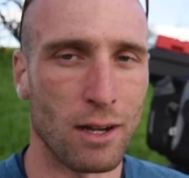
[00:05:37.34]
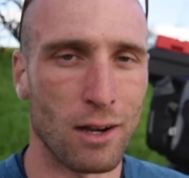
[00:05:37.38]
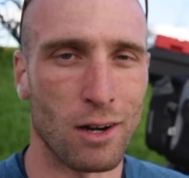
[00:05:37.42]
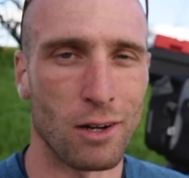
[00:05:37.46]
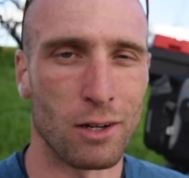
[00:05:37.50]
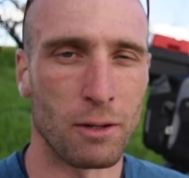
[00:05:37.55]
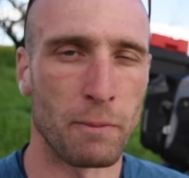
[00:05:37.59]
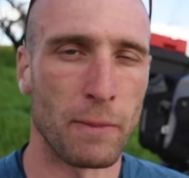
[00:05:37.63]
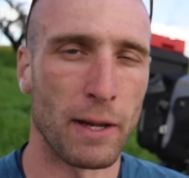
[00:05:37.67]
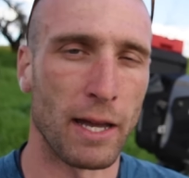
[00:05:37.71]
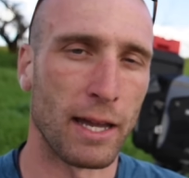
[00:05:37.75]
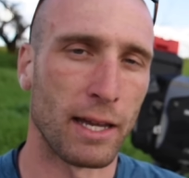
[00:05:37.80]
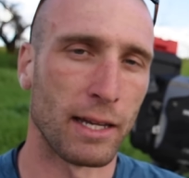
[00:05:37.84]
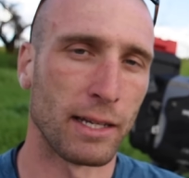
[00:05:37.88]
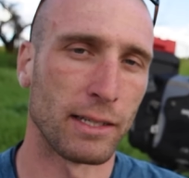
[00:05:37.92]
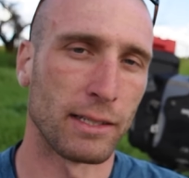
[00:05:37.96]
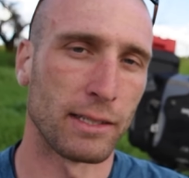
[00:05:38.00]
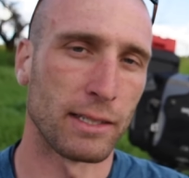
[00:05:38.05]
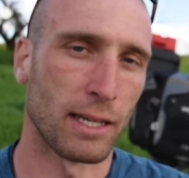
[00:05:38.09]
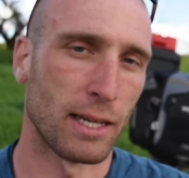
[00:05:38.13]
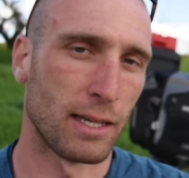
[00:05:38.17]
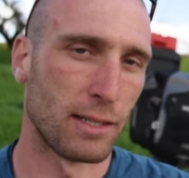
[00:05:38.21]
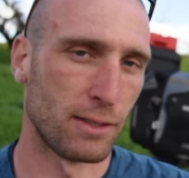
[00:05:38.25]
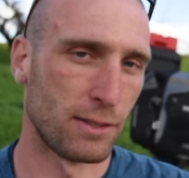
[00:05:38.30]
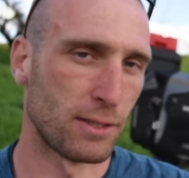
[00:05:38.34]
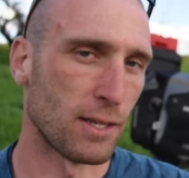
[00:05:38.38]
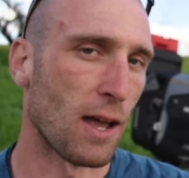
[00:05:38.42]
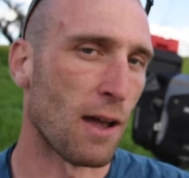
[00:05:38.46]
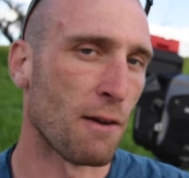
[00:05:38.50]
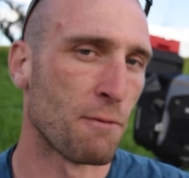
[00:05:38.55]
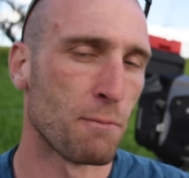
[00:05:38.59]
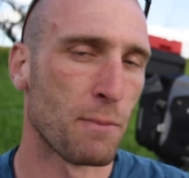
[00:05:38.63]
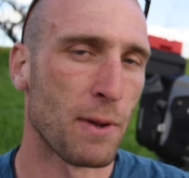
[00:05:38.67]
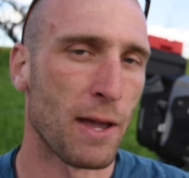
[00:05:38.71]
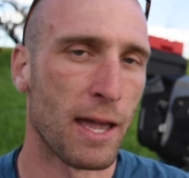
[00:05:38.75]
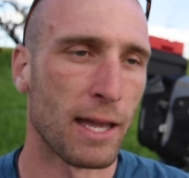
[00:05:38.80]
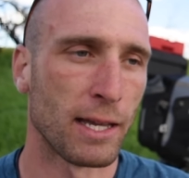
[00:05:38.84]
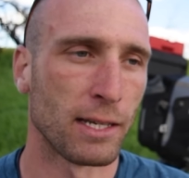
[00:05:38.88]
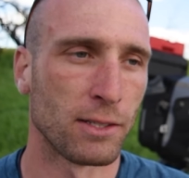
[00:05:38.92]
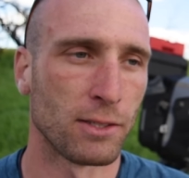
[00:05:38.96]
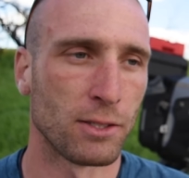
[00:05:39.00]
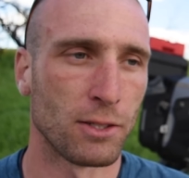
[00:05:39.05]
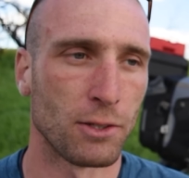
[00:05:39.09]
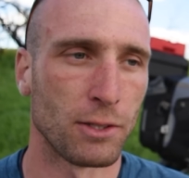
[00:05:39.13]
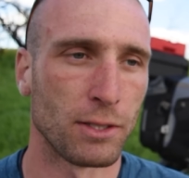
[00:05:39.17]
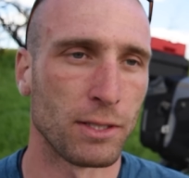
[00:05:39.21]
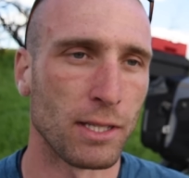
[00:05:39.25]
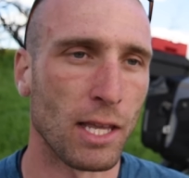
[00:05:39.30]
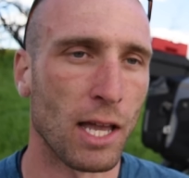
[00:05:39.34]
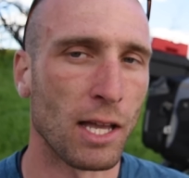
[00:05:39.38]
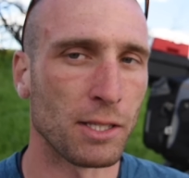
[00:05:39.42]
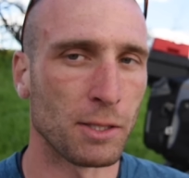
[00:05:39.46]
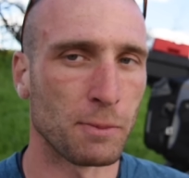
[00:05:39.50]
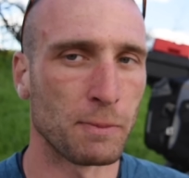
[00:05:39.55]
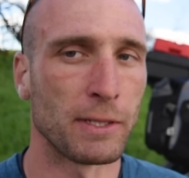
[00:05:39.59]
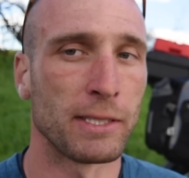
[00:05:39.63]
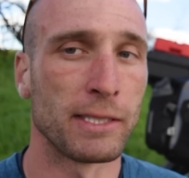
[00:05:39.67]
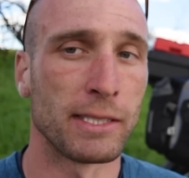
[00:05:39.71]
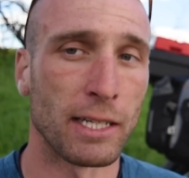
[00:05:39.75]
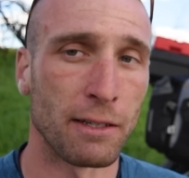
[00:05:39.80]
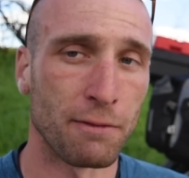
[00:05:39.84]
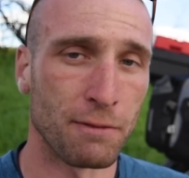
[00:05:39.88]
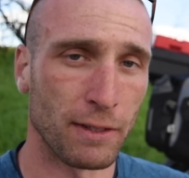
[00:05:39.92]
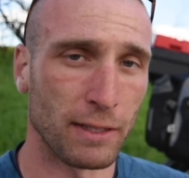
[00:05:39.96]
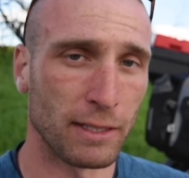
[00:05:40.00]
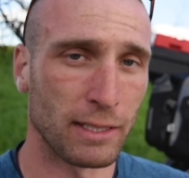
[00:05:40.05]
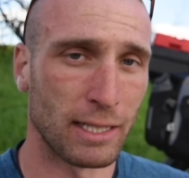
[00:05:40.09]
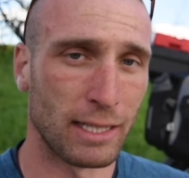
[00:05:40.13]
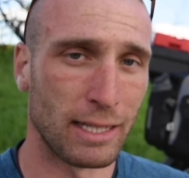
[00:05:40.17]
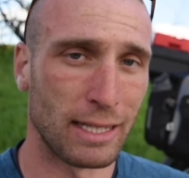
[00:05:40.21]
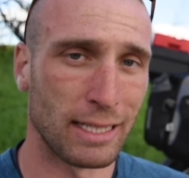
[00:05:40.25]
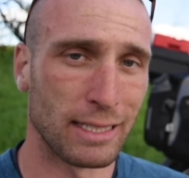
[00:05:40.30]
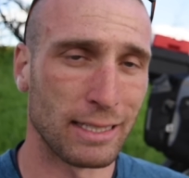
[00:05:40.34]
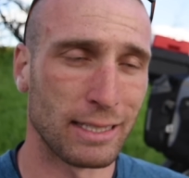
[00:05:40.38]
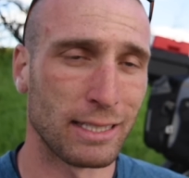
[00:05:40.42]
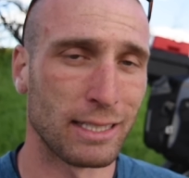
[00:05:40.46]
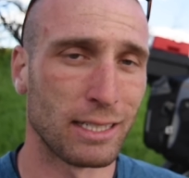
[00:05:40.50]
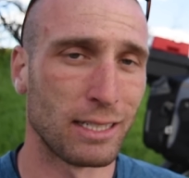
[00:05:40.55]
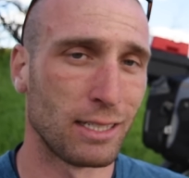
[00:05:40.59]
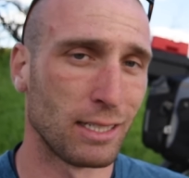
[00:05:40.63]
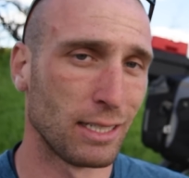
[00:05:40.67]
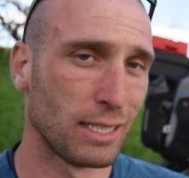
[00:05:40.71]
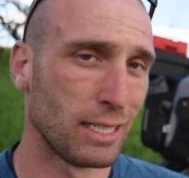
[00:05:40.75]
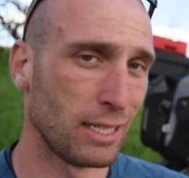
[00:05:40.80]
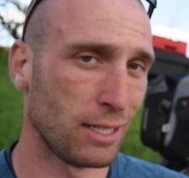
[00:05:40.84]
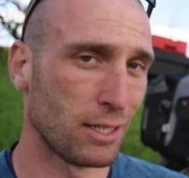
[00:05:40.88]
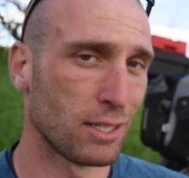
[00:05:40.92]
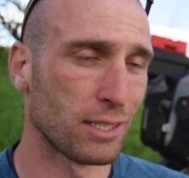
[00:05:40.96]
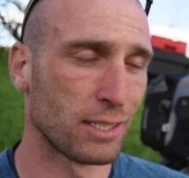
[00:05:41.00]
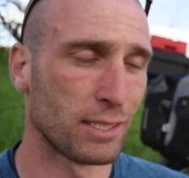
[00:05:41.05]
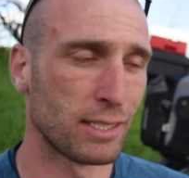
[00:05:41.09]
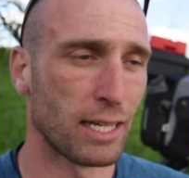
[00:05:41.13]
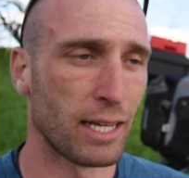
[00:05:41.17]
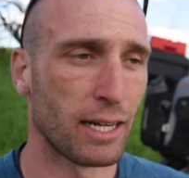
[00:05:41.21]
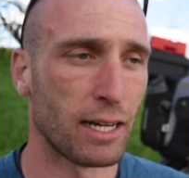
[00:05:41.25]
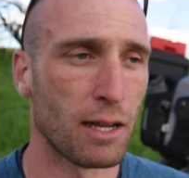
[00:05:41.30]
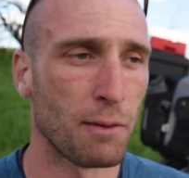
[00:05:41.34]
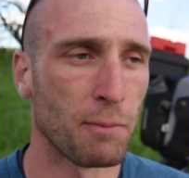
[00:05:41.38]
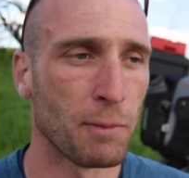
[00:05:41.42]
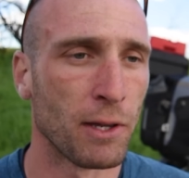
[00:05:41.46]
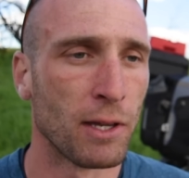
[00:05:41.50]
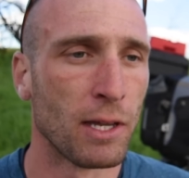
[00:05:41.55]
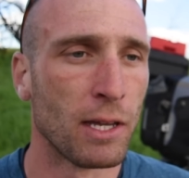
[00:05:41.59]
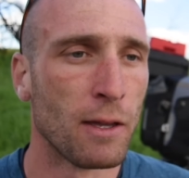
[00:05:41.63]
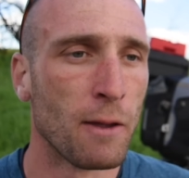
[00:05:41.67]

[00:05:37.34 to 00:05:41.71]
hard bags and soft bags, so it's not specific to this gear setup.